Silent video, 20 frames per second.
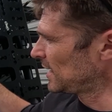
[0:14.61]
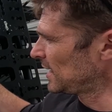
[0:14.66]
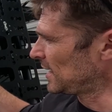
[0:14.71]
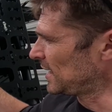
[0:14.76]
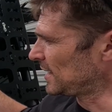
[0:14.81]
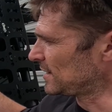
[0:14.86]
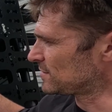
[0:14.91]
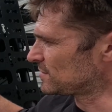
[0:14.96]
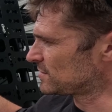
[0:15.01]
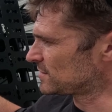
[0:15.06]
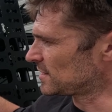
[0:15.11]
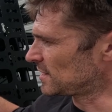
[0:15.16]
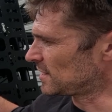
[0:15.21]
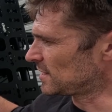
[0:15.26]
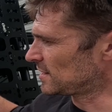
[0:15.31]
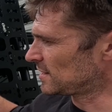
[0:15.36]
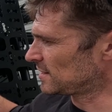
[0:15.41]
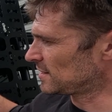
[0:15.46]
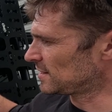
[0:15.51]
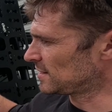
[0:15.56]
It's
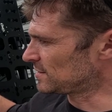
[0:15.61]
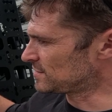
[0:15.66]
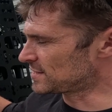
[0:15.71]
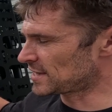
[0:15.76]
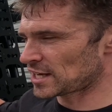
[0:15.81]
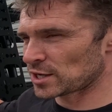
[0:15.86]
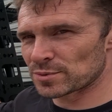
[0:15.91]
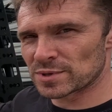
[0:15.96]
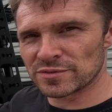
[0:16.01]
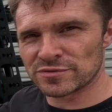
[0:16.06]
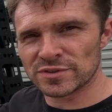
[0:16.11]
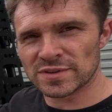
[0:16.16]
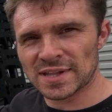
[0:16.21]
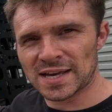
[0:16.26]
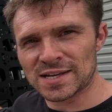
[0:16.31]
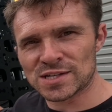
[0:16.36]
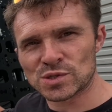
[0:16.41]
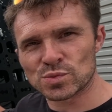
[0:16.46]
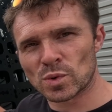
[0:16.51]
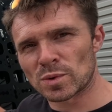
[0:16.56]
to help give you
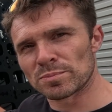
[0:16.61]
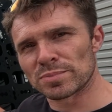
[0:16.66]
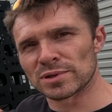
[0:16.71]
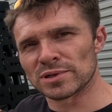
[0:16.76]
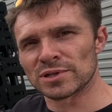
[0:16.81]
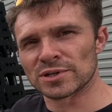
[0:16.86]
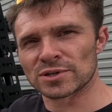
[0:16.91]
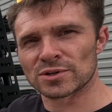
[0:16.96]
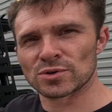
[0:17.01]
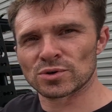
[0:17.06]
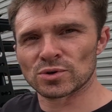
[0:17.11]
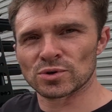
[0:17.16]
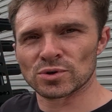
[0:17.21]
that swamper look,